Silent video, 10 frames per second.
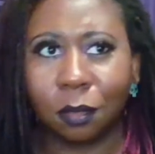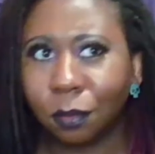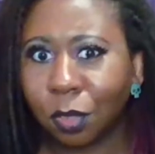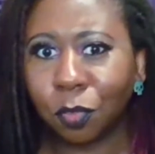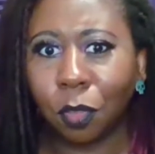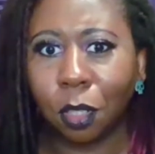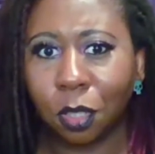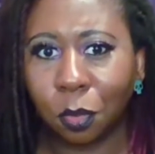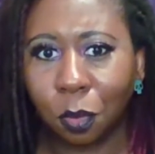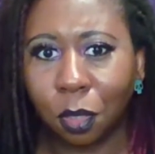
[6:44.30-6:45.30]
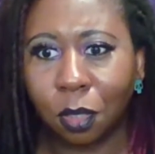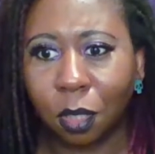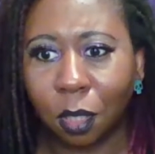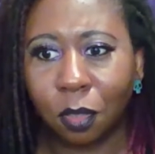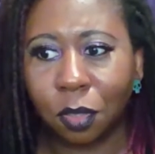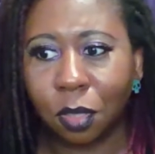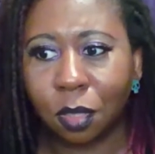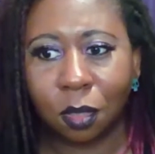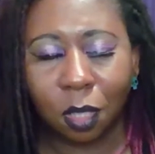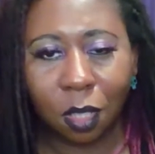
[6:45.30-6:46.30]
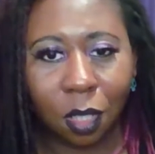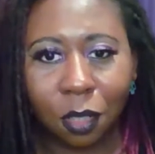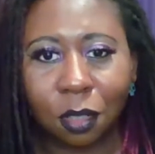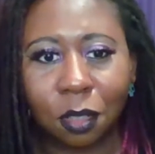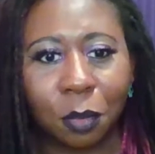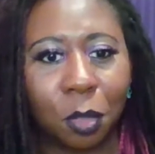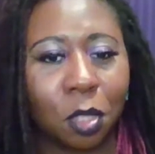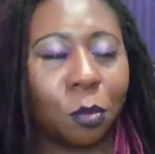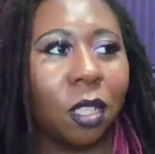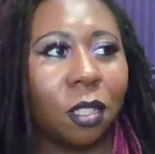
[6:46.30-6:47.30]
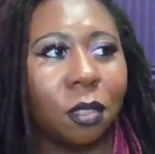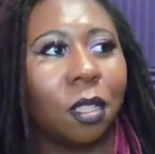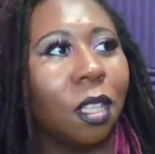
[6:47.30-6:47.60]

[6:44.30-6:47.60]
as far as the world knows. I don't know that much about him.